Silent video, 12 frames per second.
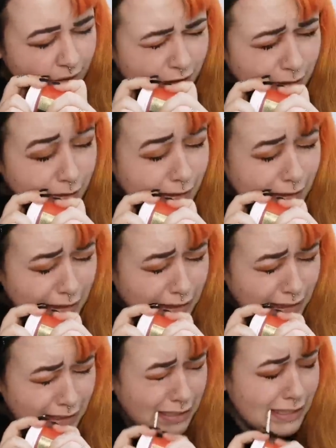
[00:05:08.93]
Go.
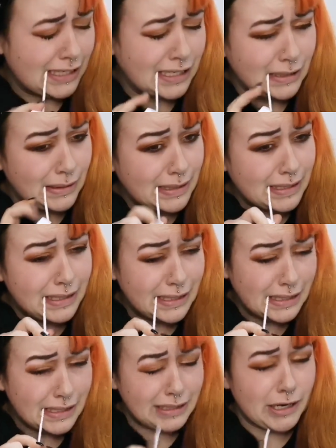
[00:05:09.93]
do
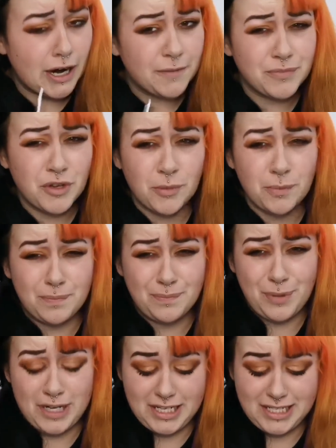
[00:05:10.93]
this. Don't
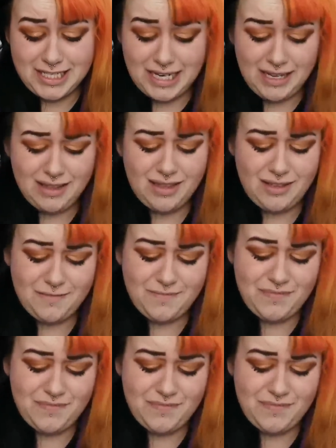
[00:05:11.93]
break your teeth.